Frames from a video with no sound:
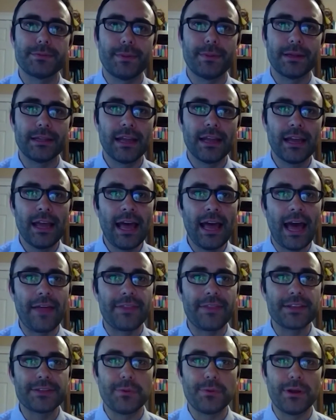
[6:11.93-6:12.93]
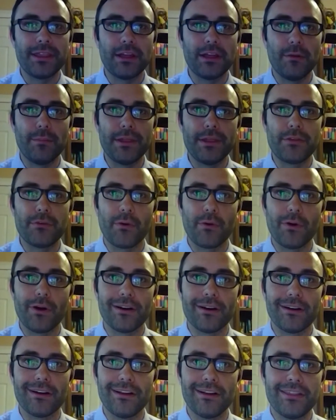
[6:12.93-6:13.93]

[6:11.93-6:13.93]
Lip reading: But at this point, they'll be through